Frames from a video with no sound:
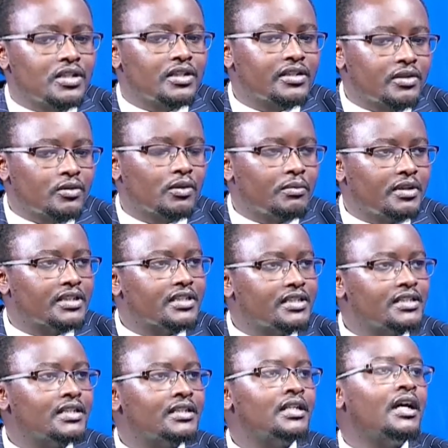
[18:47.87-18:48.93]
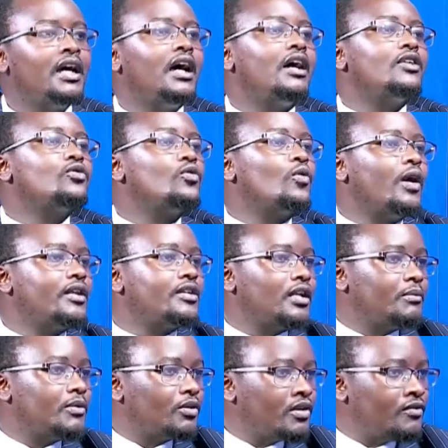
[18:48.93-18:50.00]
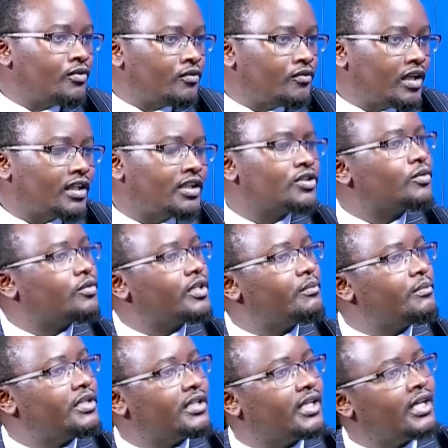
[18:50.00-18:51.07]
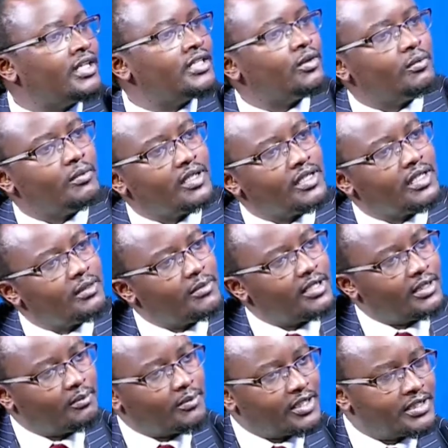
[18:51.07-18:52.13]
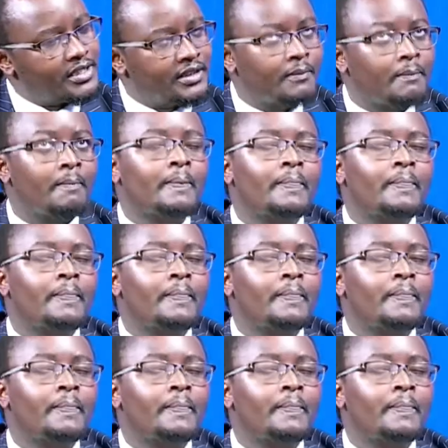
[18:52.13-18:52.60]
children will be treated, and where they'll be going for vacation. Will they be in Kenya? Will they be in Britain?